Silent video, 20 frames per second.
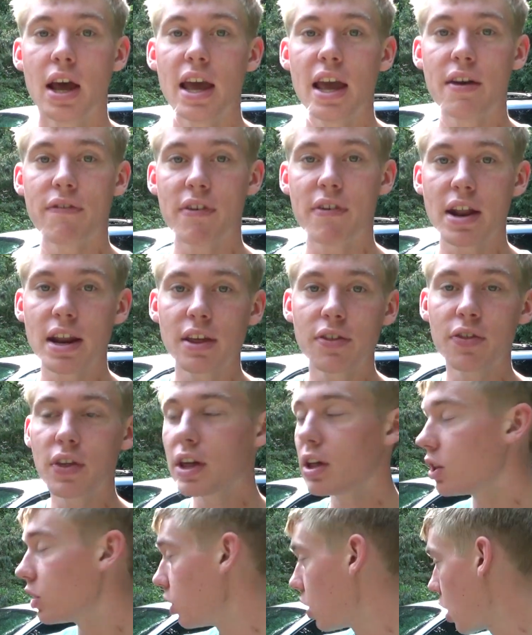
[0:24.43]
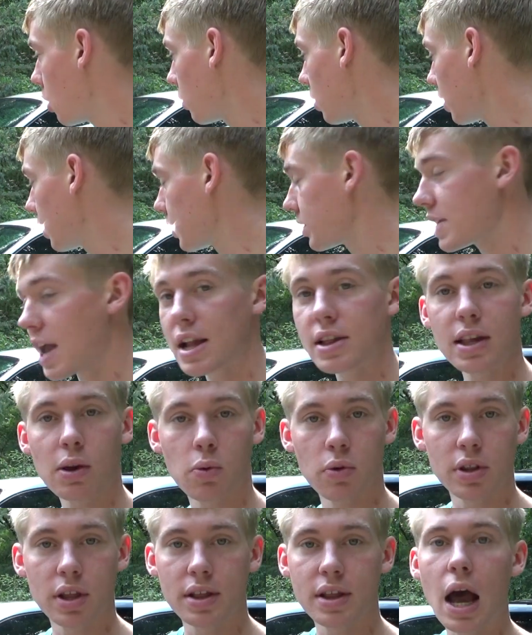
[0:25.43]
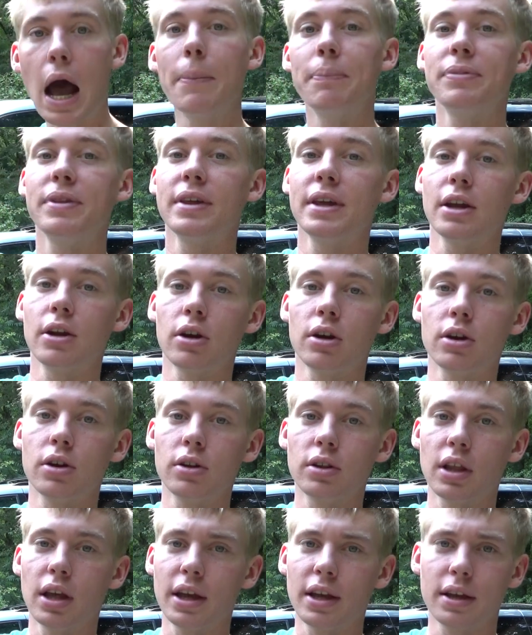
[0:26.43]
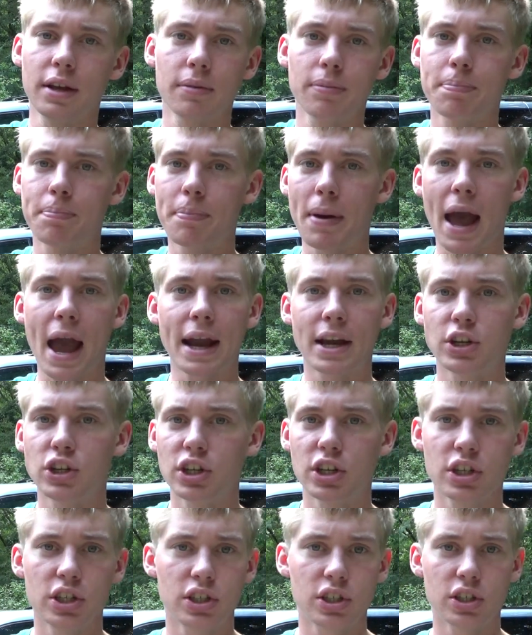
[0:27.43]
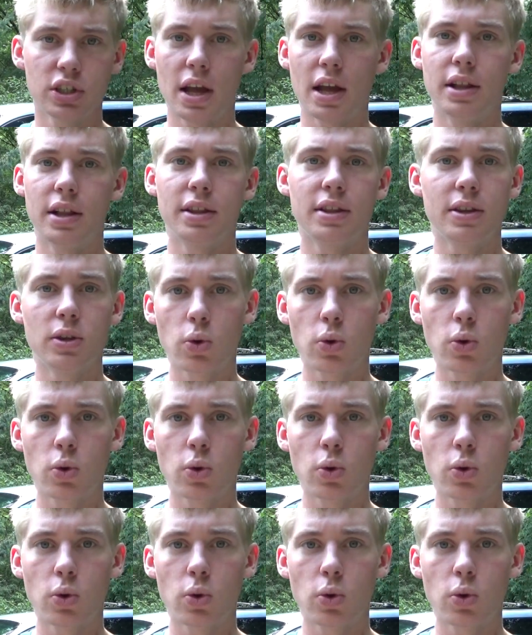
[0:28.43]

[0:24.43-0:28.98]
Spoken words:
If anything lower, because that's like one of the top tier like packages and